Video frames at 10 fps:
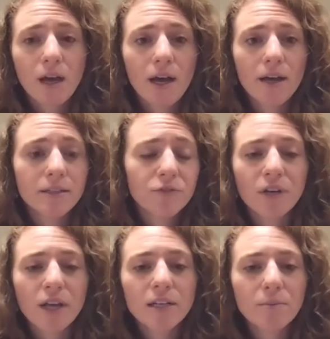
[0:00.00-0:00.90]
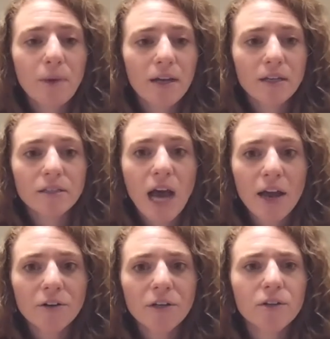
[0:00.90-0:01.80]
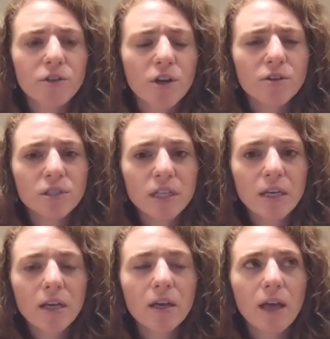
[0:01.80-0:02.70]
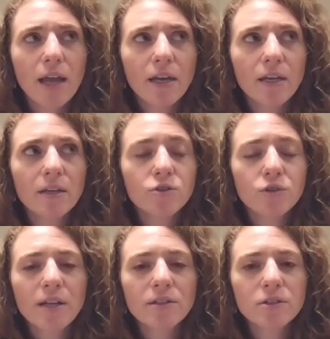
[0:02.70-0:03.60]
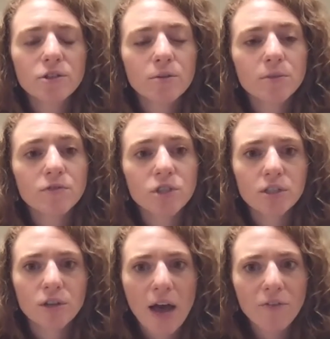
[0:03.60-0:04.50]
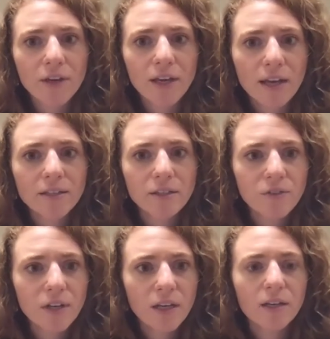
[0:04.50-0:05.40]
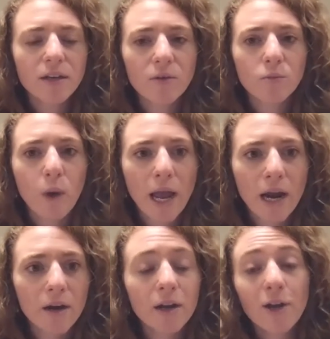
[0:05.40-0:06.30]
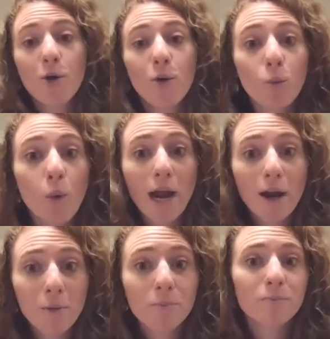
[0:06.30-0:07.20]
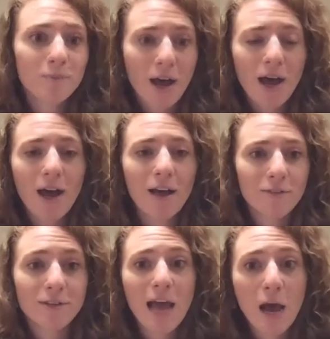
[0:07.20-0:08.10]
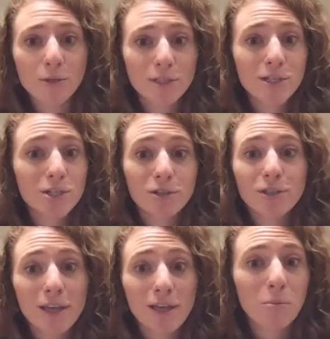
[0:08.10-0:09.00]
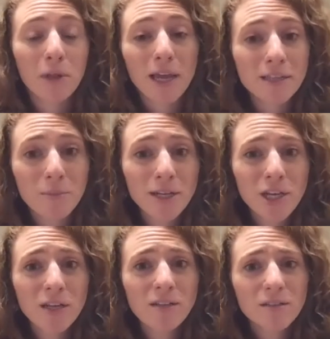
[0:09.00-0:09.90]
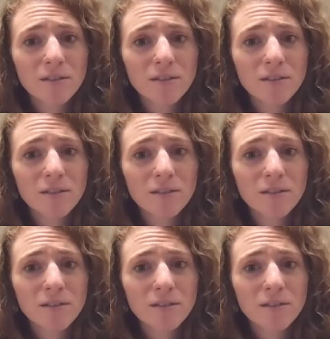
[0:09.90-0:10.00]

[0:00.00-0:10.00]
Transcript: Uh, different independent tire dealers. Are you seeing any trends in terms of geographic activity and, and where, where uh, these acquisitions are taking place by chance?